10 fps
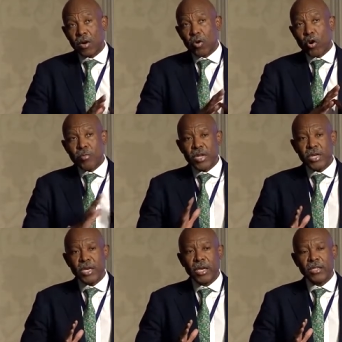
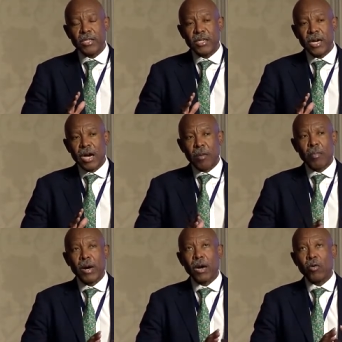communicating
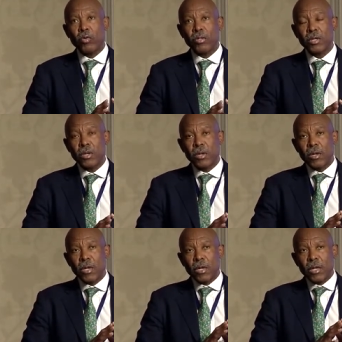about
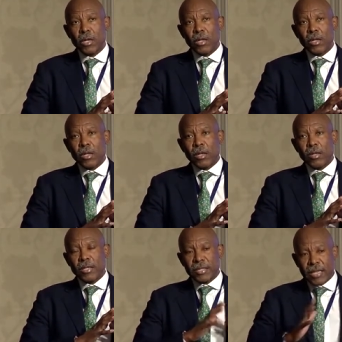
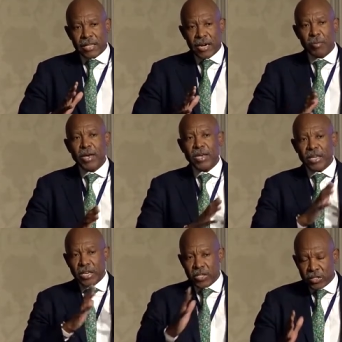the central bank,
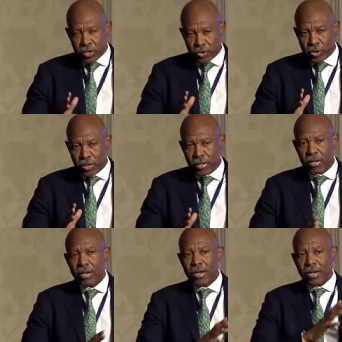the institution,
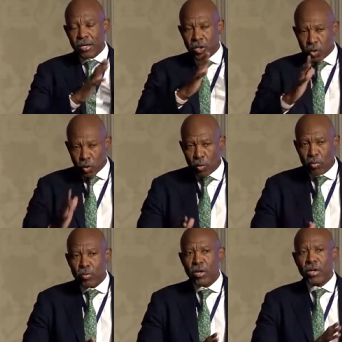its
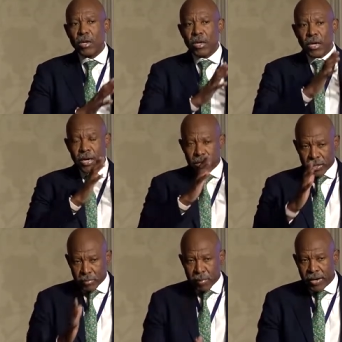role and
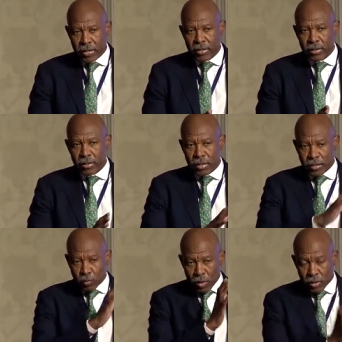its mandate.
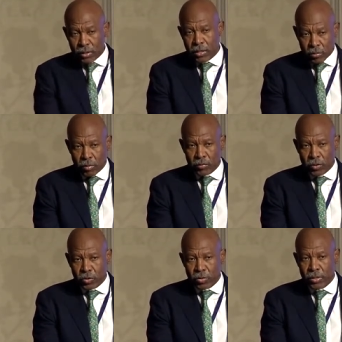That's one set of
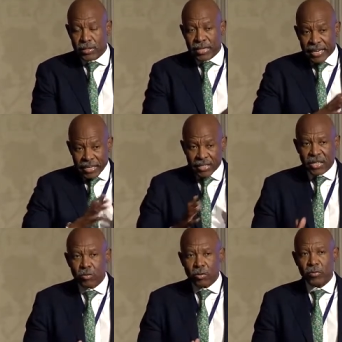issues. The second
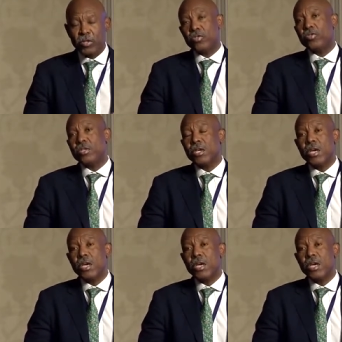set of issues